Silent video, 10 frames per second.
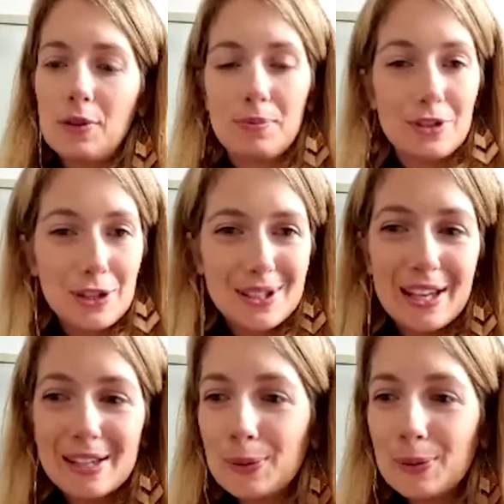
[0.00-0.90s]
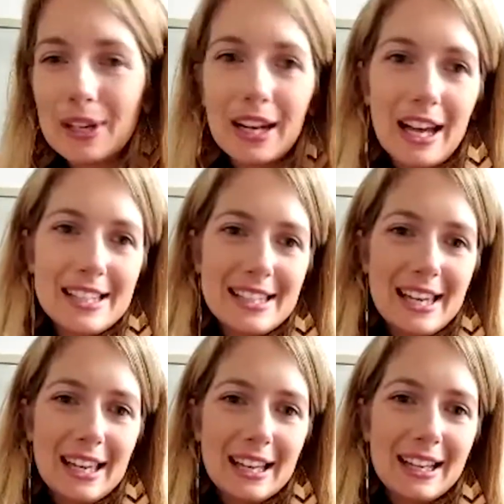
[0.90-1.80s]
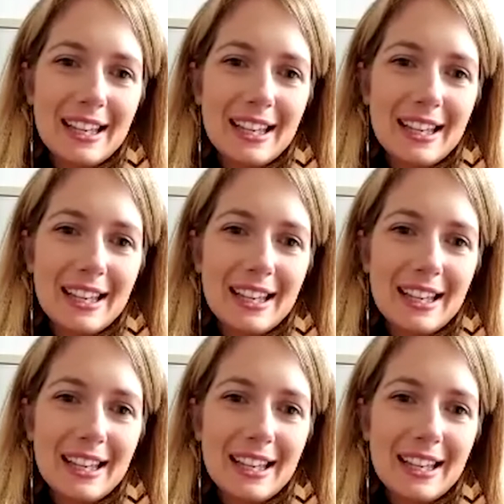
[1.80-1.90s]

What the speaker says: producer is organising,